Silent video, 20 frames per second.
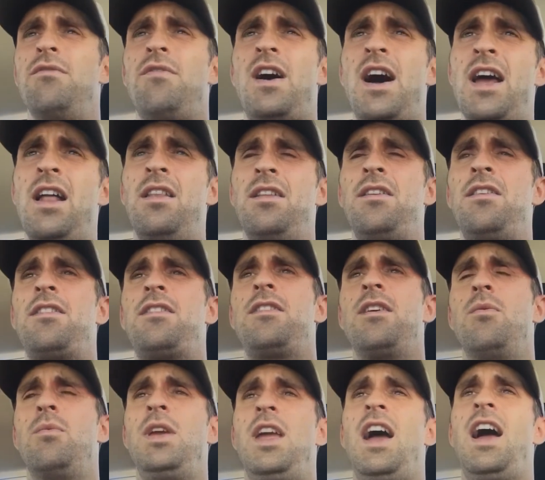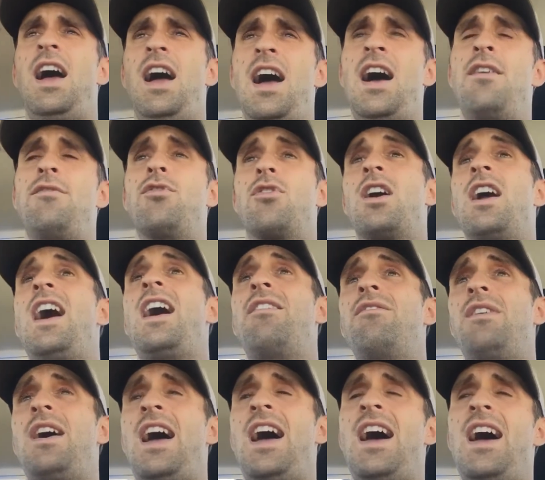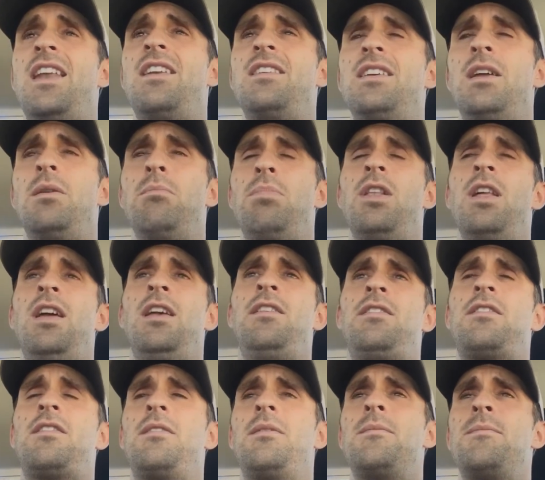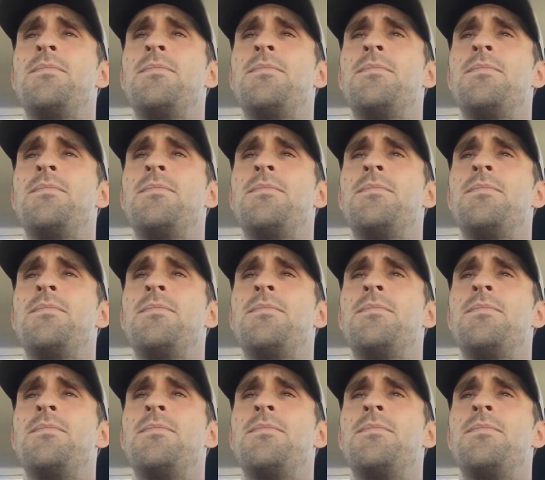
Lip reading: violence that we have or have had in place.